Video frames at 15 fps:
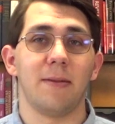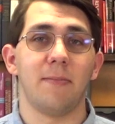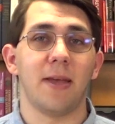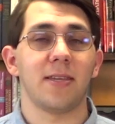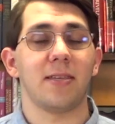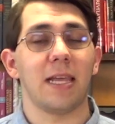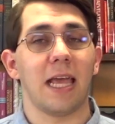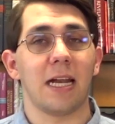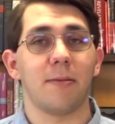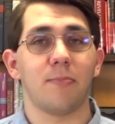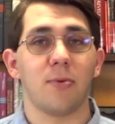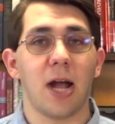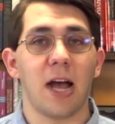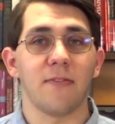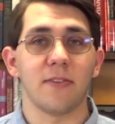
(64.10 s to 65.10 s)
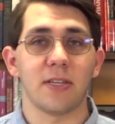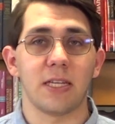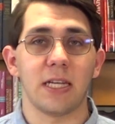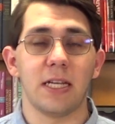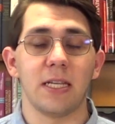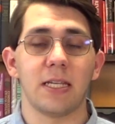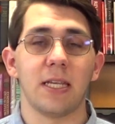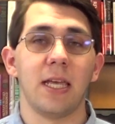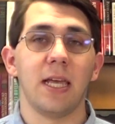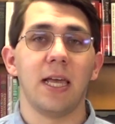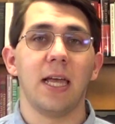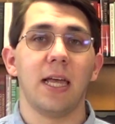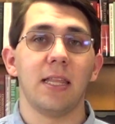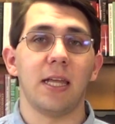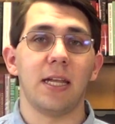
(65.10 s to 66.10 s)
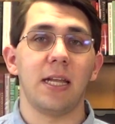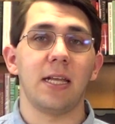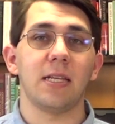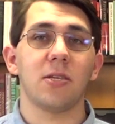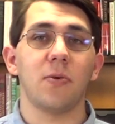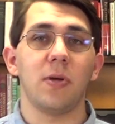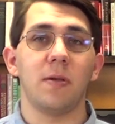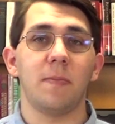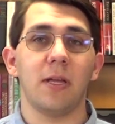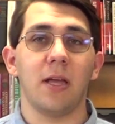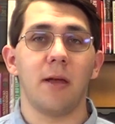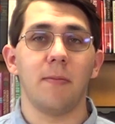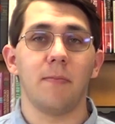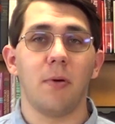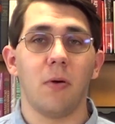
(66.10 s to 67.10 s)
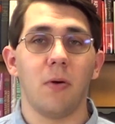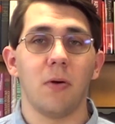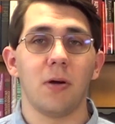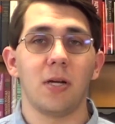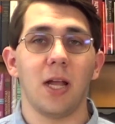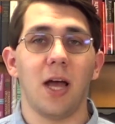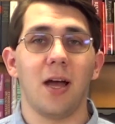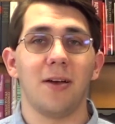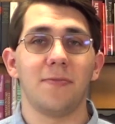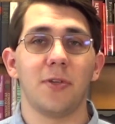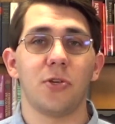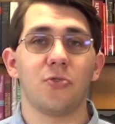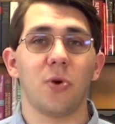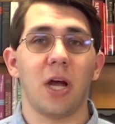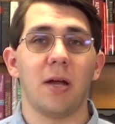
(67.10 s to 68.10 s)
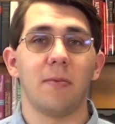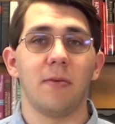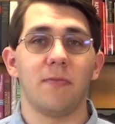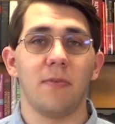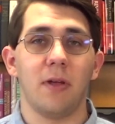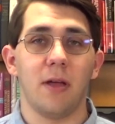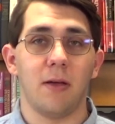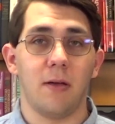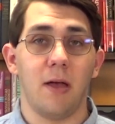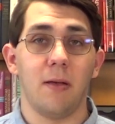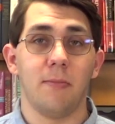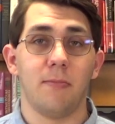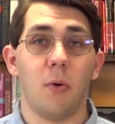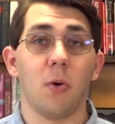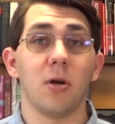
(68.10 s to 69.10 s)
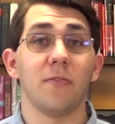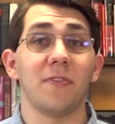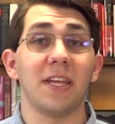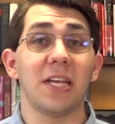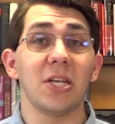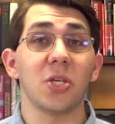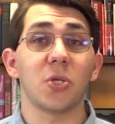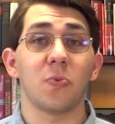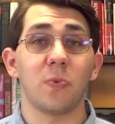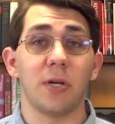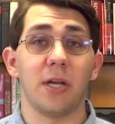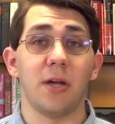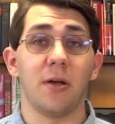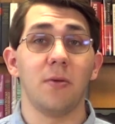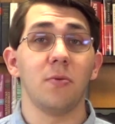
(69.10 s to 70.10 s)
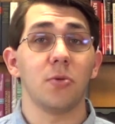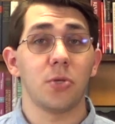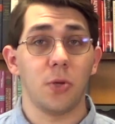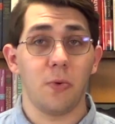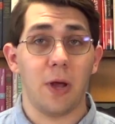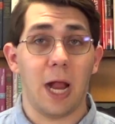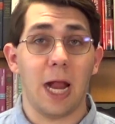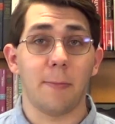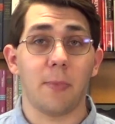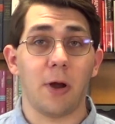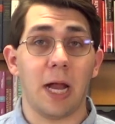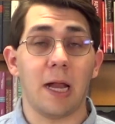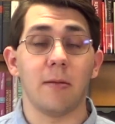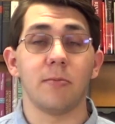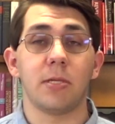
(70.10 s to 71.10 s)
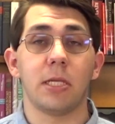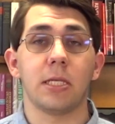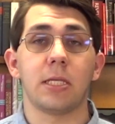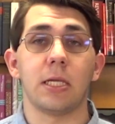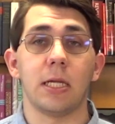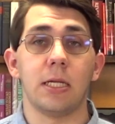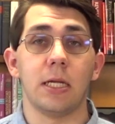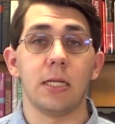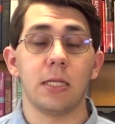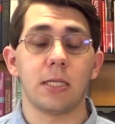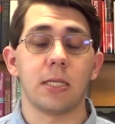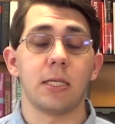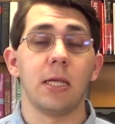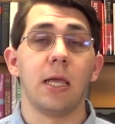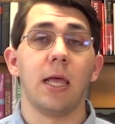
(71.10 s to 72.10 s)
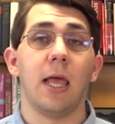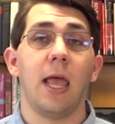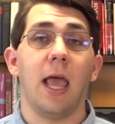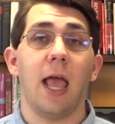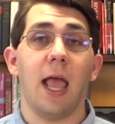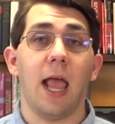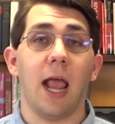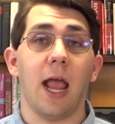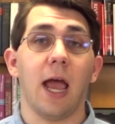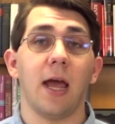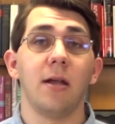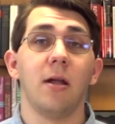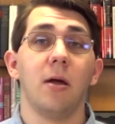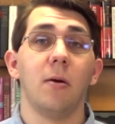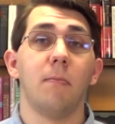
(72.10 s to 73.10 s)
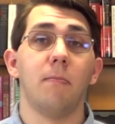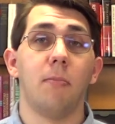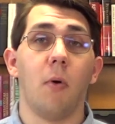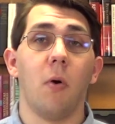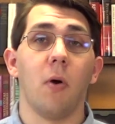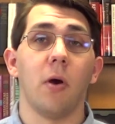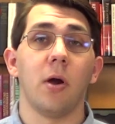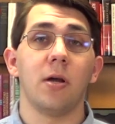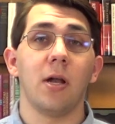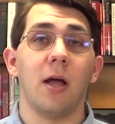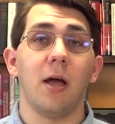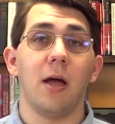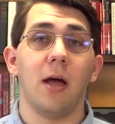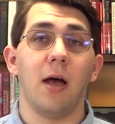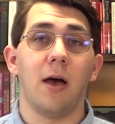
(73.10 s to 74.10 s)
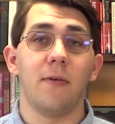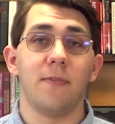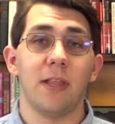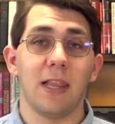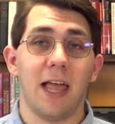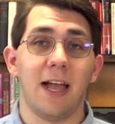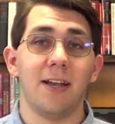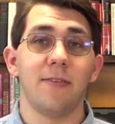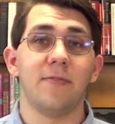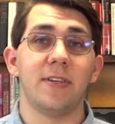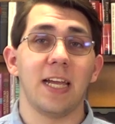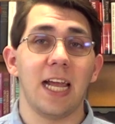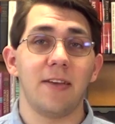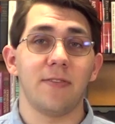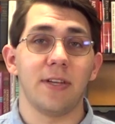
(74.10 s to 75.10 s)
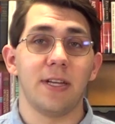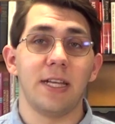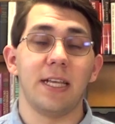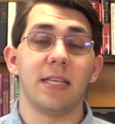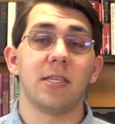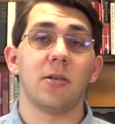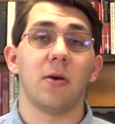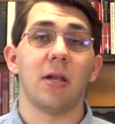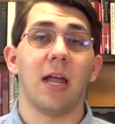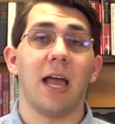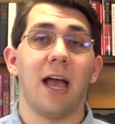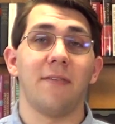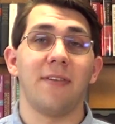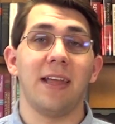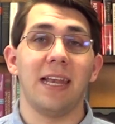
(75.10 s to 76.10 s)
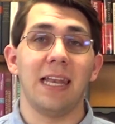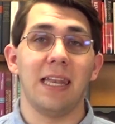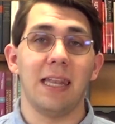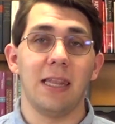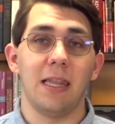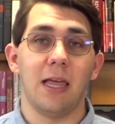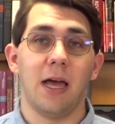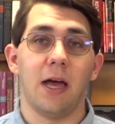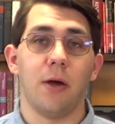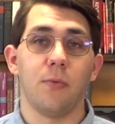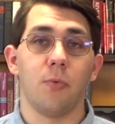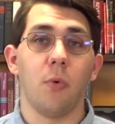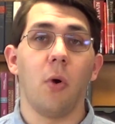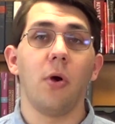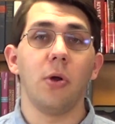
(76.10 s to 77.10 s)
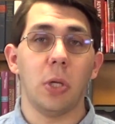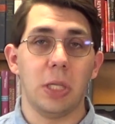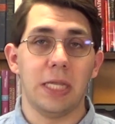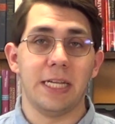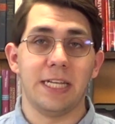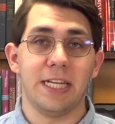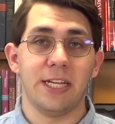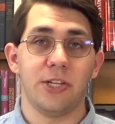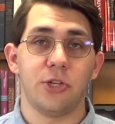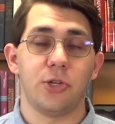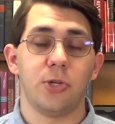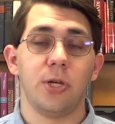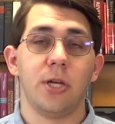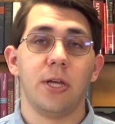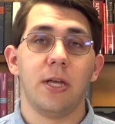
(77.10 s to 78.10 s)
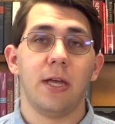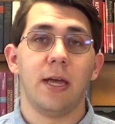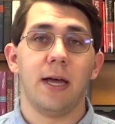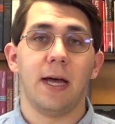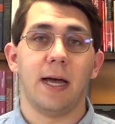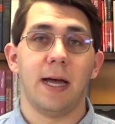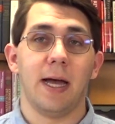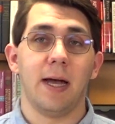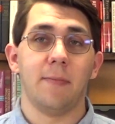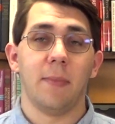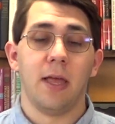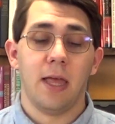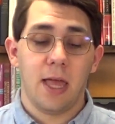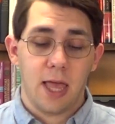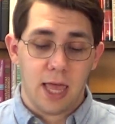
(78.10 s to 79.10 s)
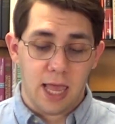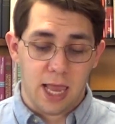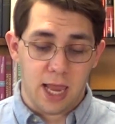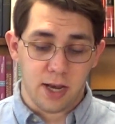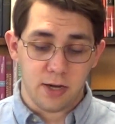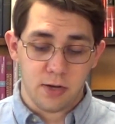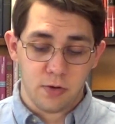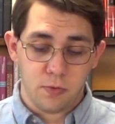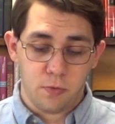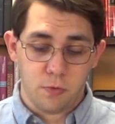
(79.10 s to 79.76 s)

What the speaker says: the Messianic prophecies, that he is going to be born of the tribe of born of Israel, so Abraham's descendants, and born of the line of David. He's going to have a royal lineage. And